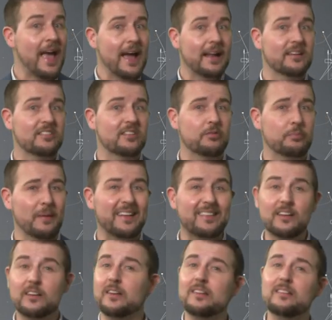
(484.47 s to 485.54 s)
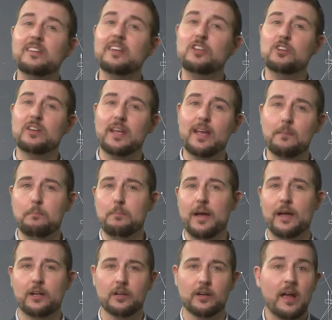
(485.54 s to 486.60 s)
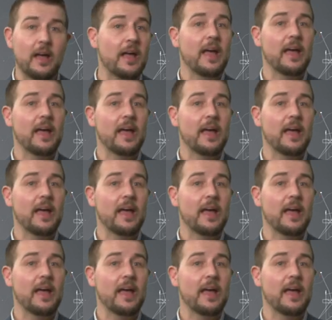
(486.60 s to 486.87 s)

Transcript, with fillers: and I suspect they'll continue to get better,